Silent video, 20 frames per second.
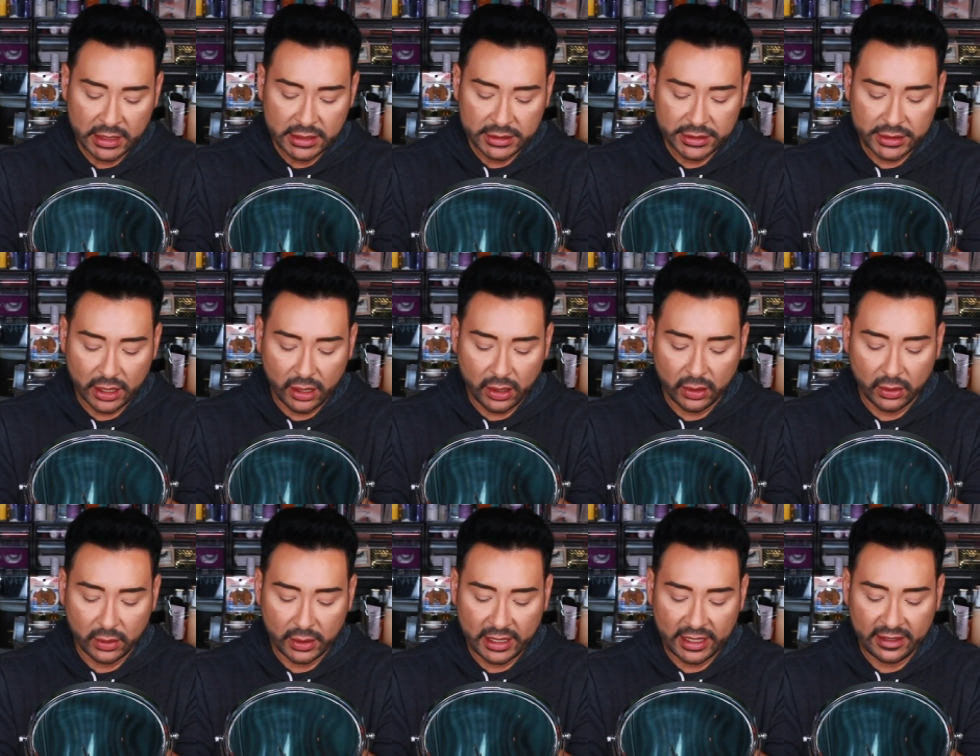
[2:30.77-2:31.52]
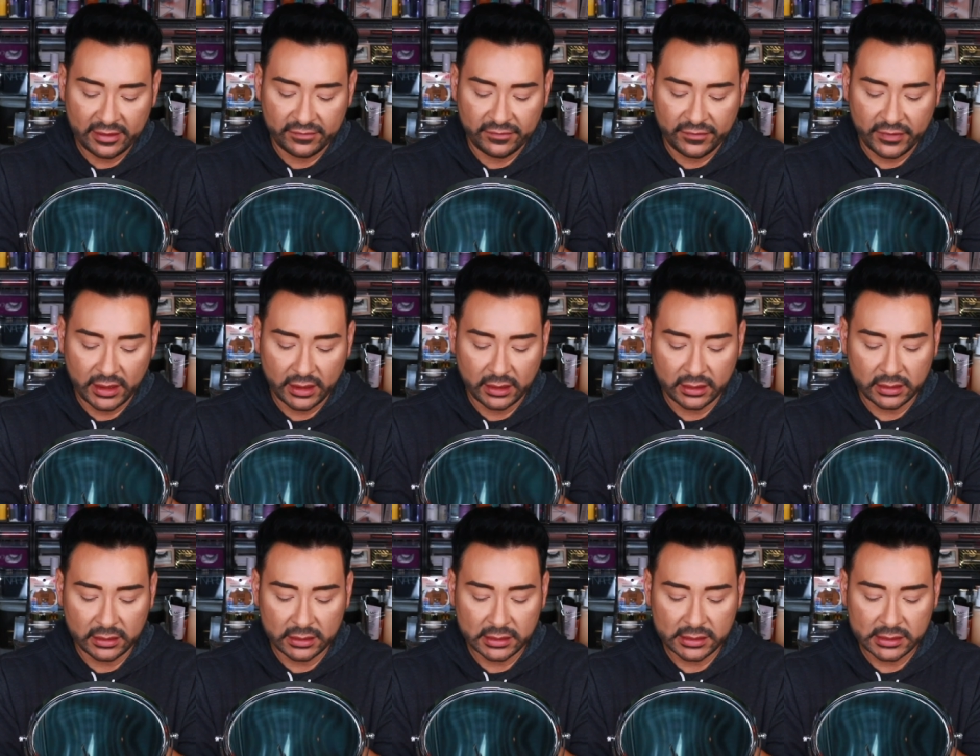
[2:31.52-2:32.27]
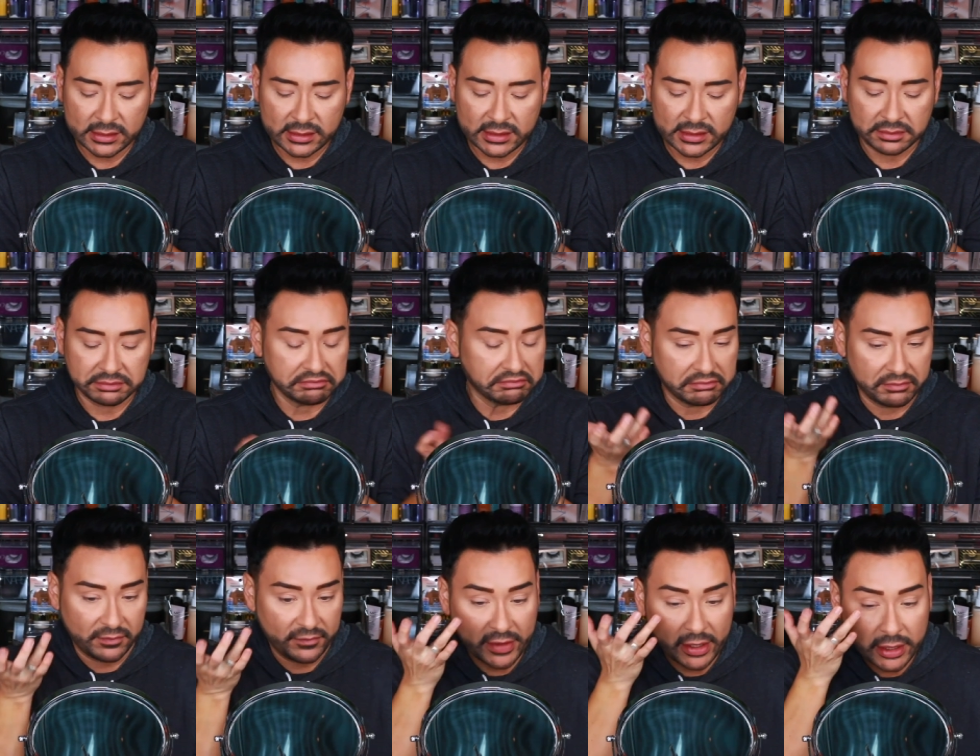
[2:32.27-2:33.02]
So it feels
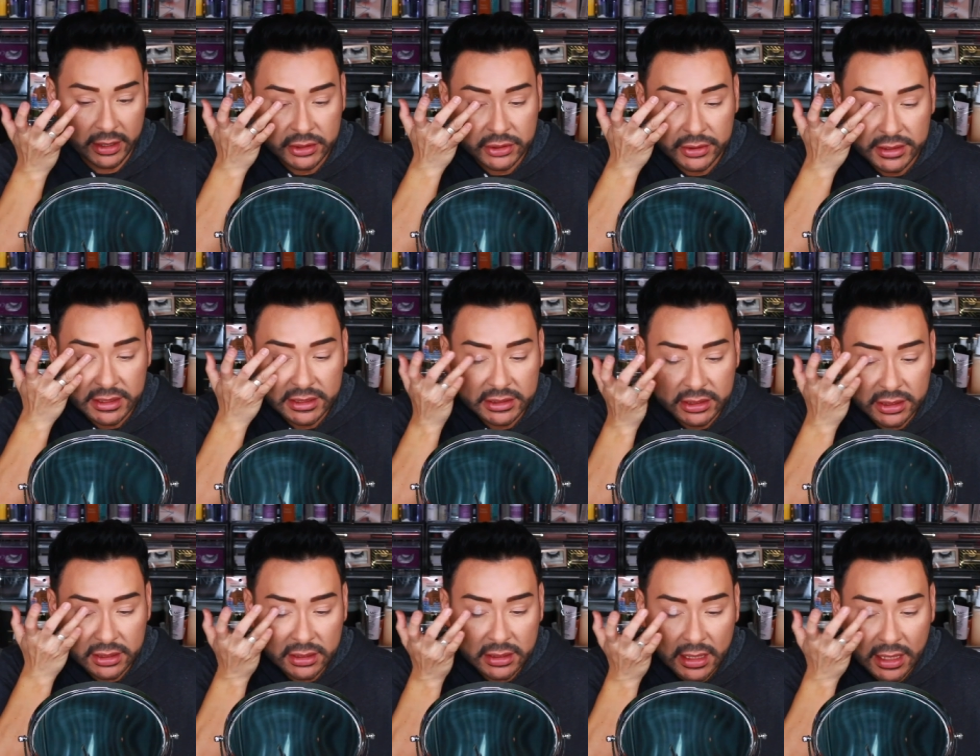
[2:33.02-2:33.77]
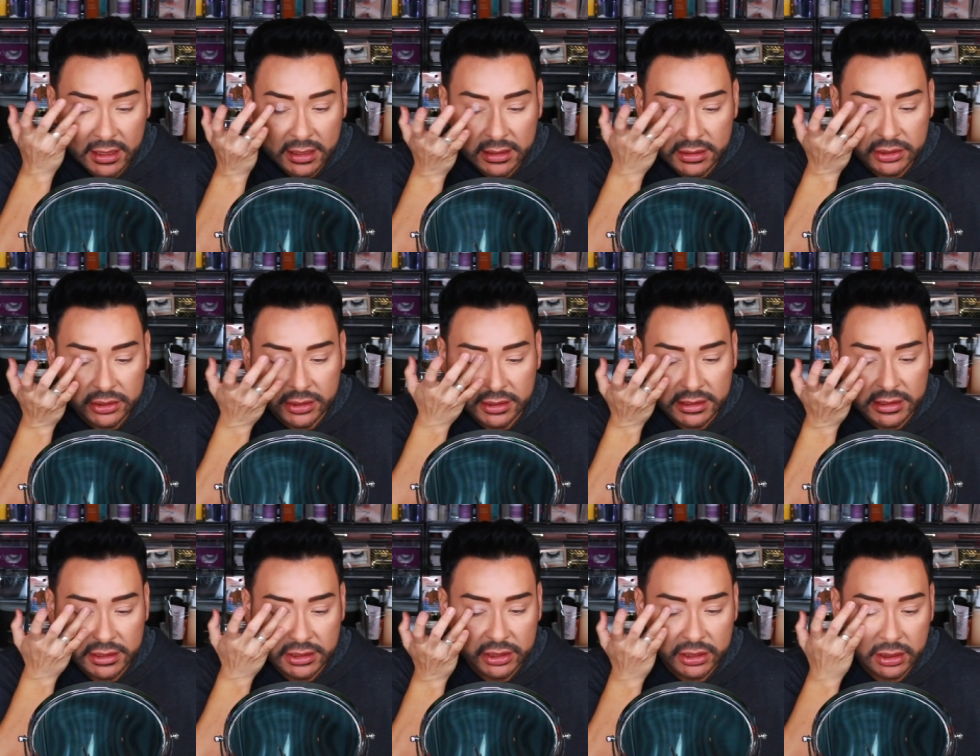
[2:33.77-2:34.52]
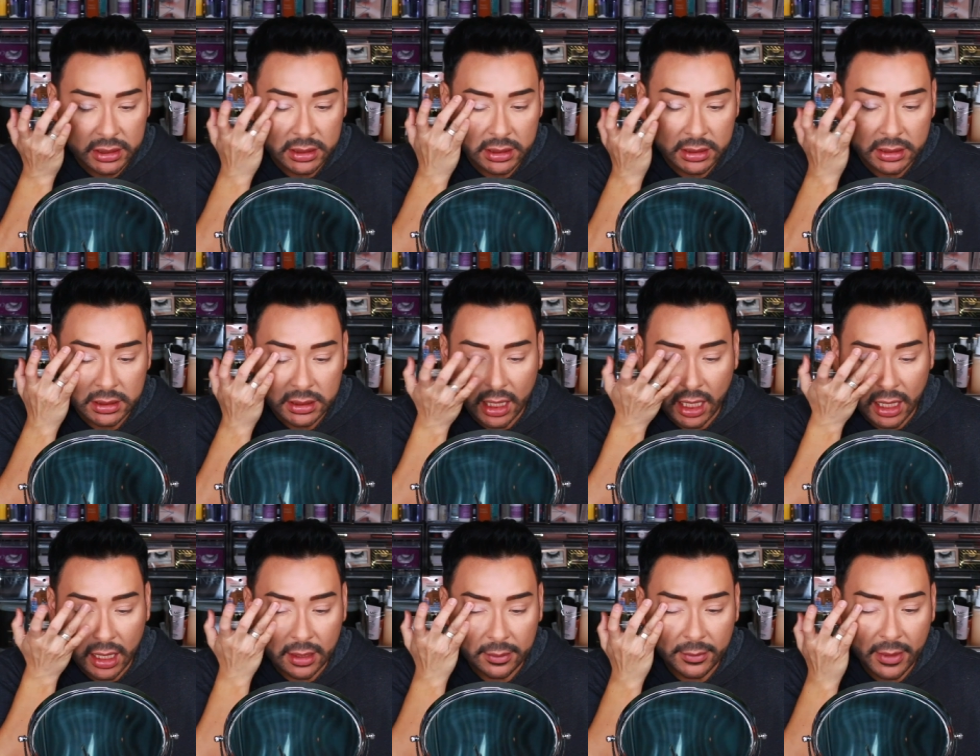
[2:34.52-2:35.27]
very traditional, like a traditional
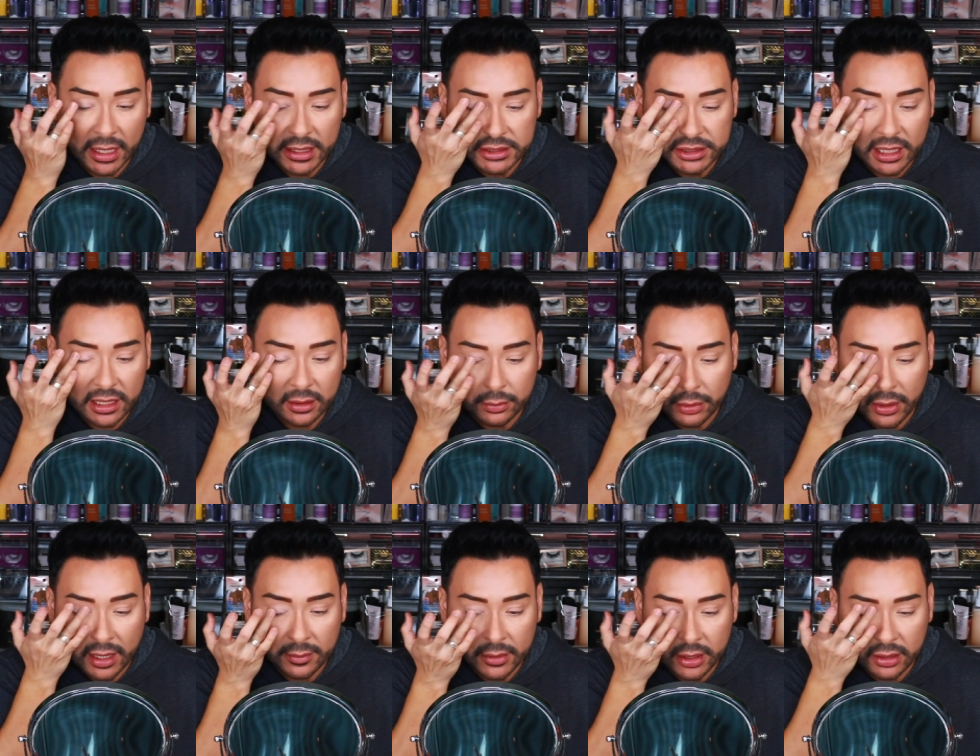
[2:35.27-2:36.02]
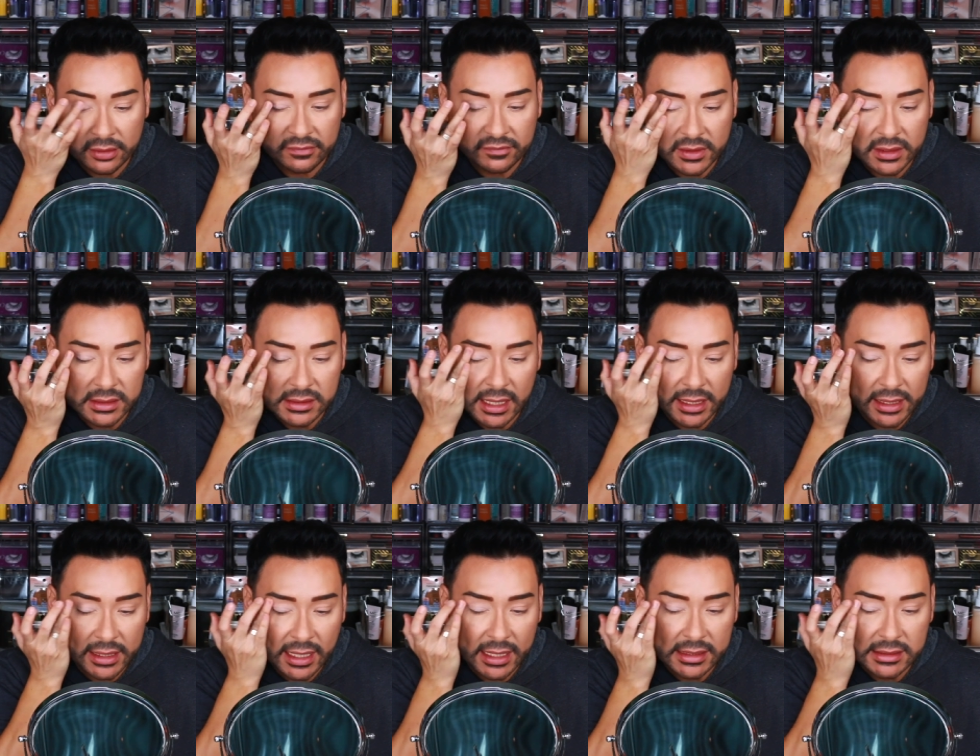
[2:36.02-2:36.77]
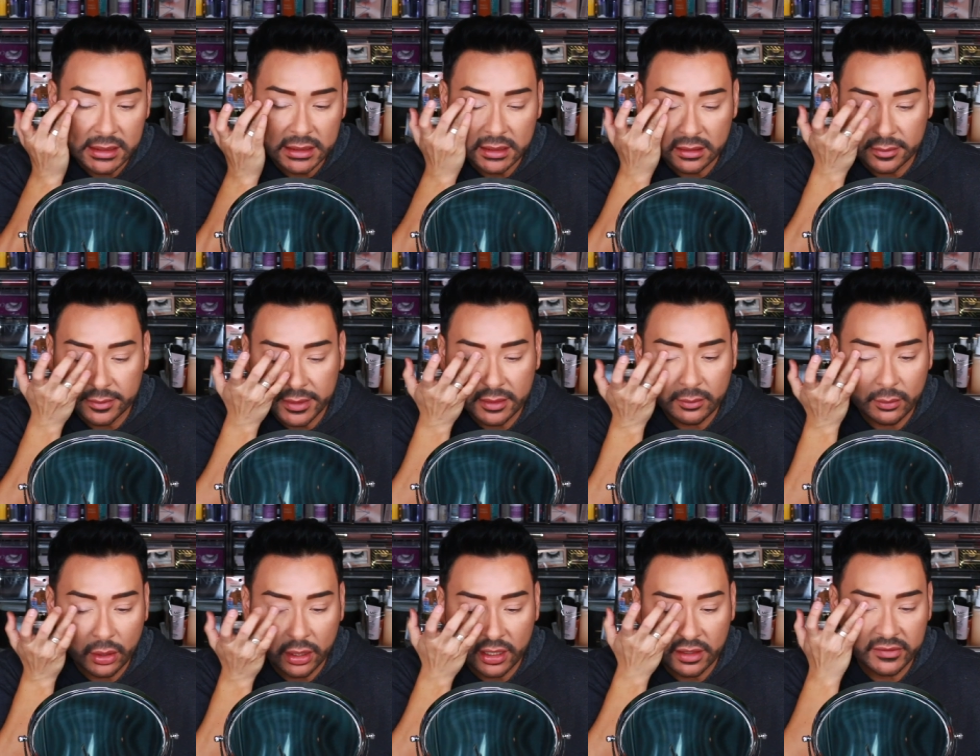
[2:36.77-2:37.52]
um, eyeshadow primer. It feels like it has a little
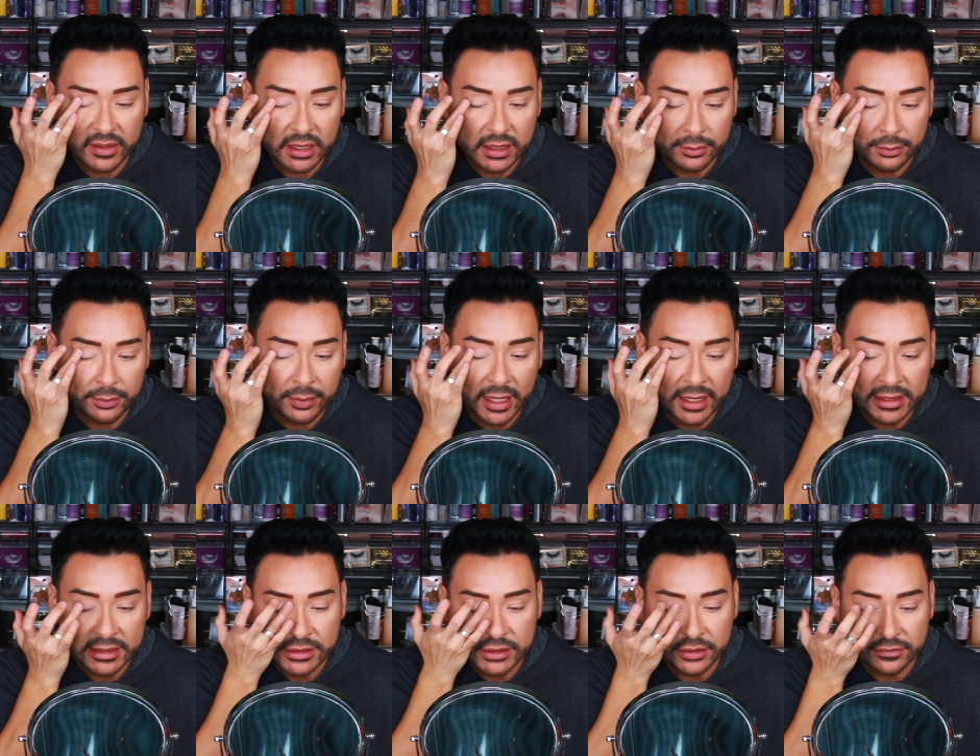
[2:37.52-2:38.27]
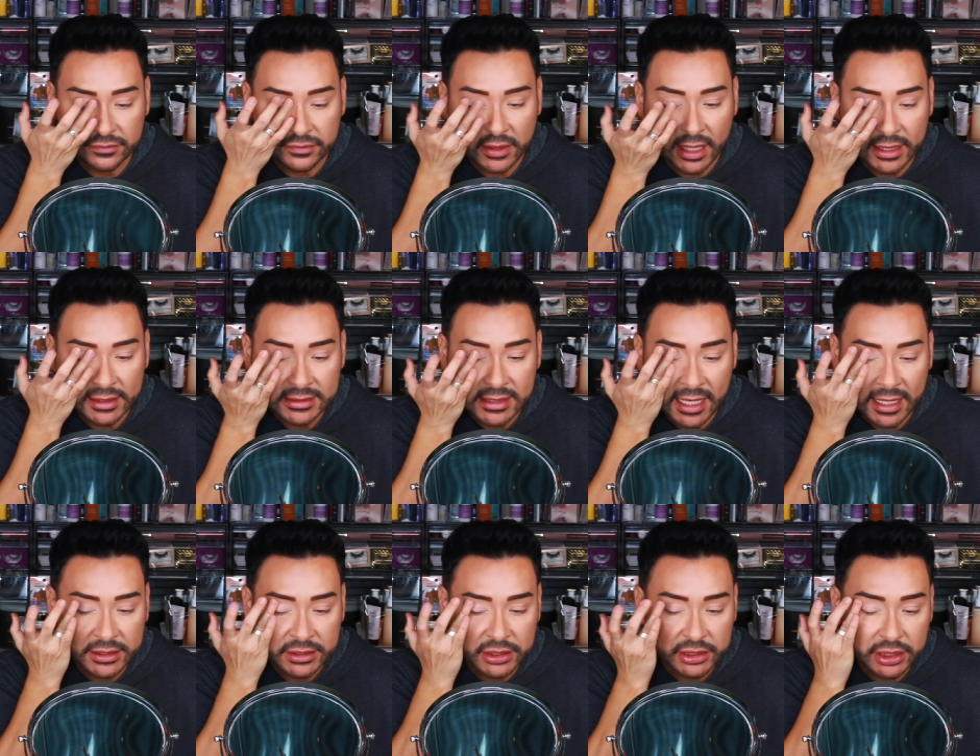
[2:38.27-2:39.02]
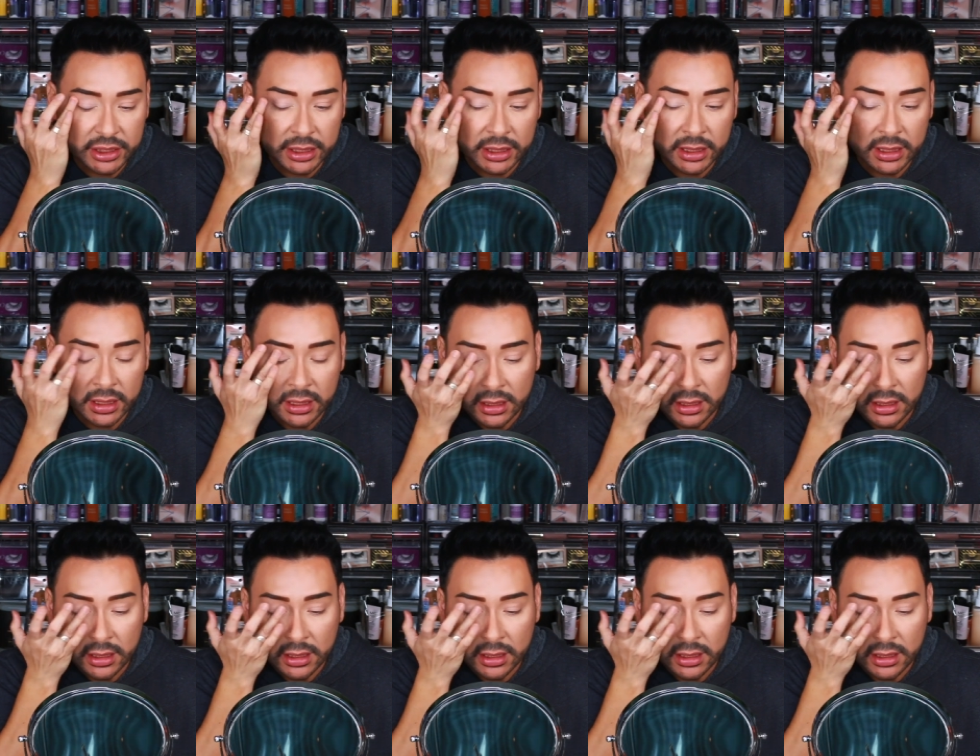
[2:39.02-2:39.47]
bit more of a putty souffle texture,